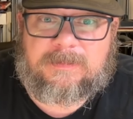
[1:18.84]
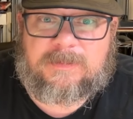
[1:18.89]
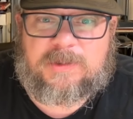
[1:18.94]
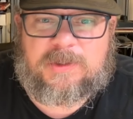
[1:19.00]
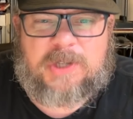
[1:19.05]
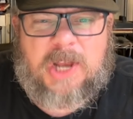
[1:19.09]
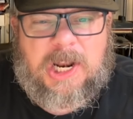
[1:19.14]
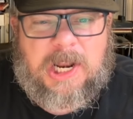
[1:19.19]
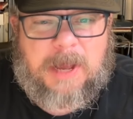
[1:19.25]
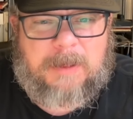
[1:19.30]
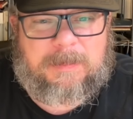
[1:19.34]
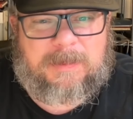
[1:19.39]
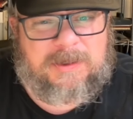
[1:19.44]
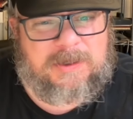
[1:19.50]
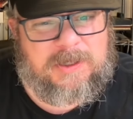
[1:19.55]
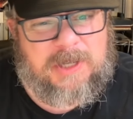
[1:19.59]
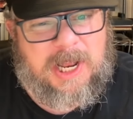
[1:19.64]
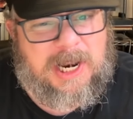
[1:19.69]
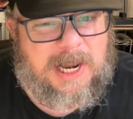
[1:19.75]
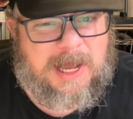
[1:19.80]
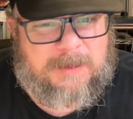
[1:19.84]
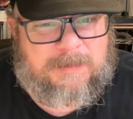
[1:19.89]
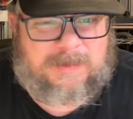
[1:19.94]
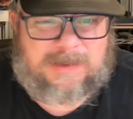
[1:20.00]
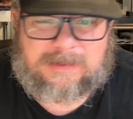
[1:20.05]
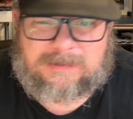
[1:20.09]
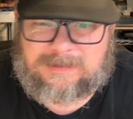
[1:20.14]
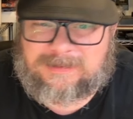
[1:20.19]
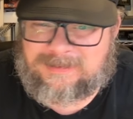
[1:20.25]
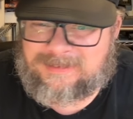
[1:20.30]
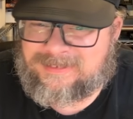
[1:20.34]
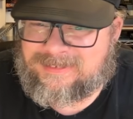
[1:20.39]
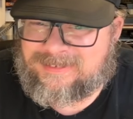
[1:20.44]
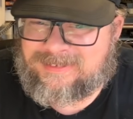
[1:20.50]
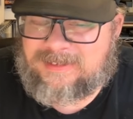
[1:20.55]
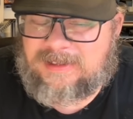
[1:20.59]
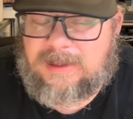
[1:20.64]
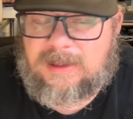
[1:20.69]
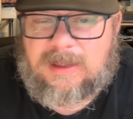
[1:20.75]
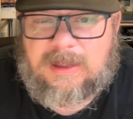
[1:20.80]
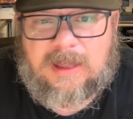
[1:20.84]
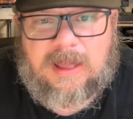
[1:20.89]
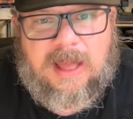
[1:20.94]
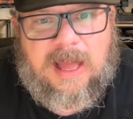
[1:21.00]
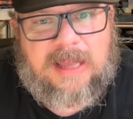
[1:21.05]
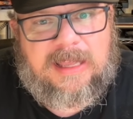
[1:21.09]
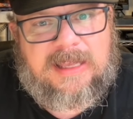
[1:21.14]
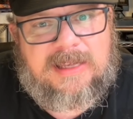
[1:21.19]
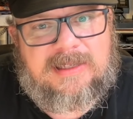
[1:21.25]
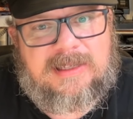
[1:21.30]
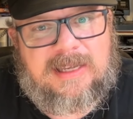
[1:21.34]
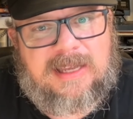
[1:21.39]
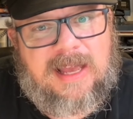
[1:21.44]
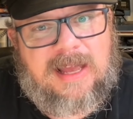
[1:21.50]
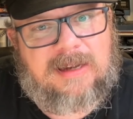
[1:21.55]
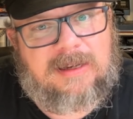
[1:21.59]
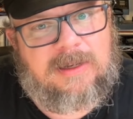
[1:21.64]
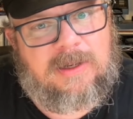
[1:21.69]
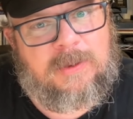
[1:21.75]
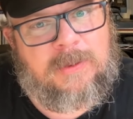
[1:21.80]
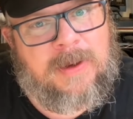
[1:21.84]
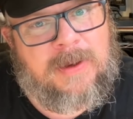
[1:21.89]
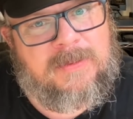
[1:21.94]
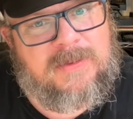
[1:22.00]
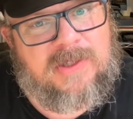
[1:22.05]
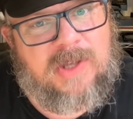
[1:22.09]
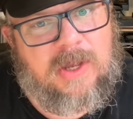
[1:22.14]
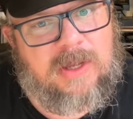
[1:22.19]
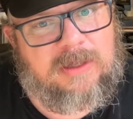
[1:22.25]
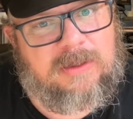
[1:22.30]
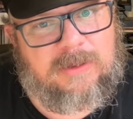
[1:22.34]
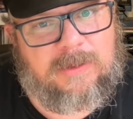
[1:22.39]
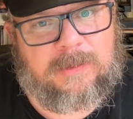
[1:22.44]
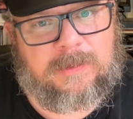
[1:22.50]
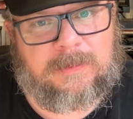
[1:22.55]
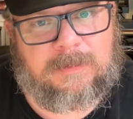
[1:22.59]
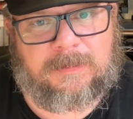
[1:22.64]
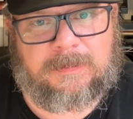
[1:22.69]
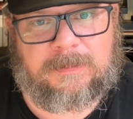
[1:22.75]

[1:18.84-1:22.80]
shut up. Shut up. I guess he kind of knew I was on to him.